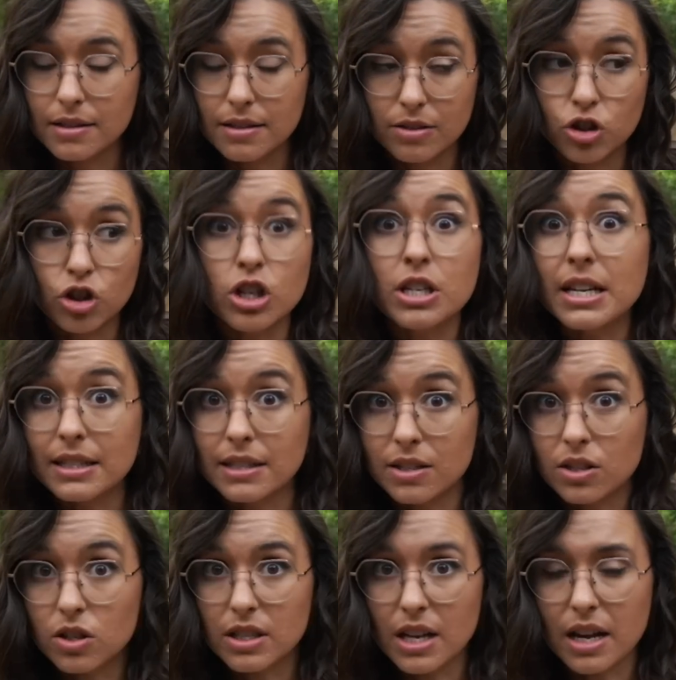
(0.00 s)
she gets
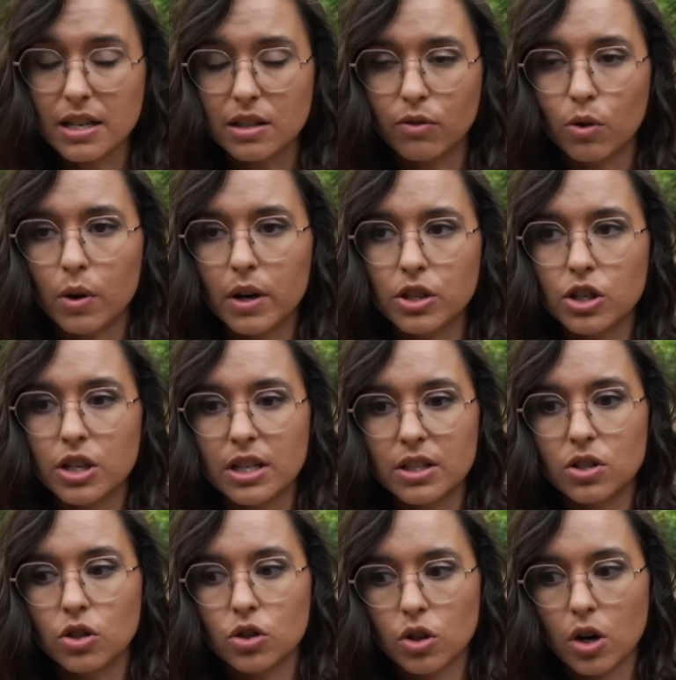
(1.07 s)
to test for it. She
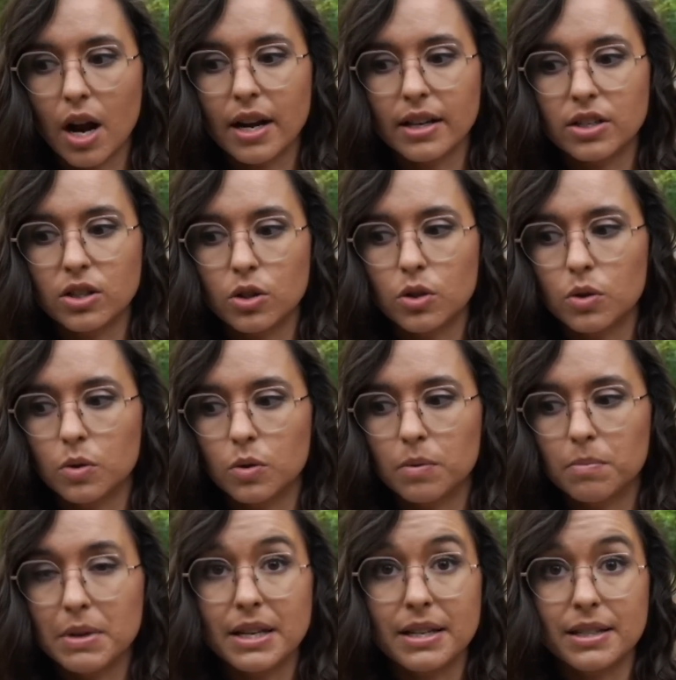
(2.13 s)
gets to try to
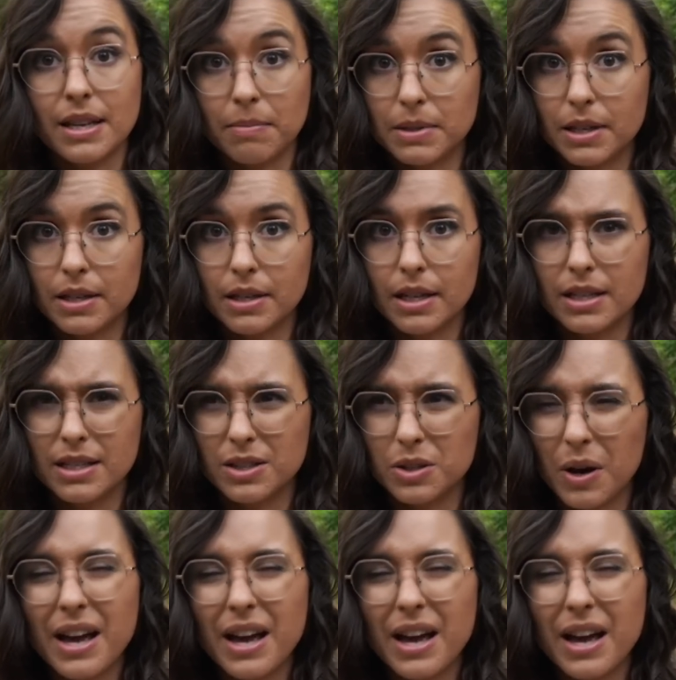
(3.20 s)
be accepted into,